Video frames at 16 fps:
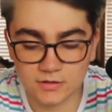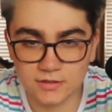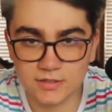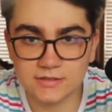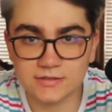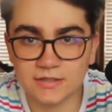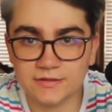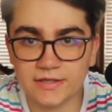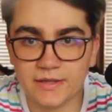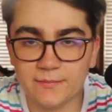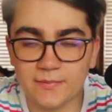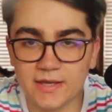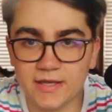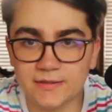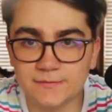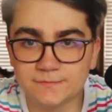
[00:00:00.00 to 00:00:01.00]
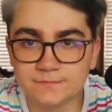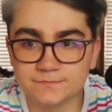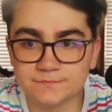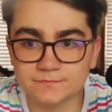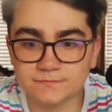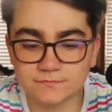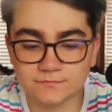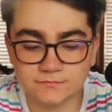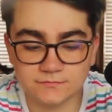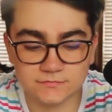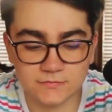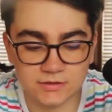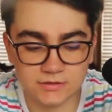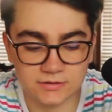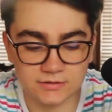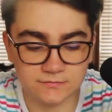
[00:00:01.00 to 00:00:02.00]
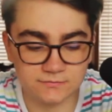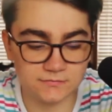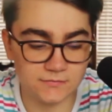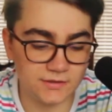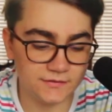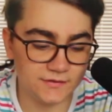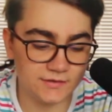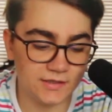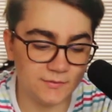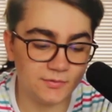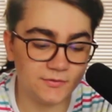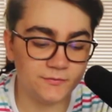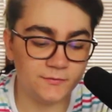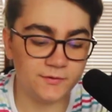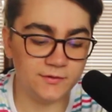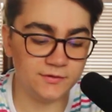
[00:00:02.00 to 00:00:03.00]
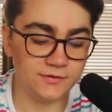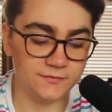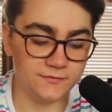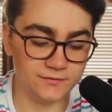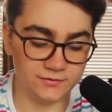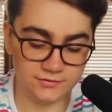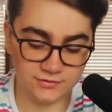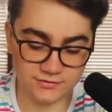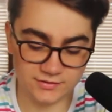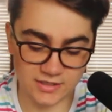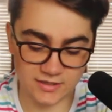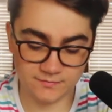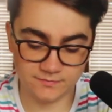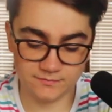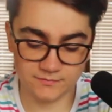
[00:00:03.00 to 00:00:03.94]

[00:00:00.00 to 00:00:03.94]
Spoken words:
it's not that bad. I think I prefer the filter tap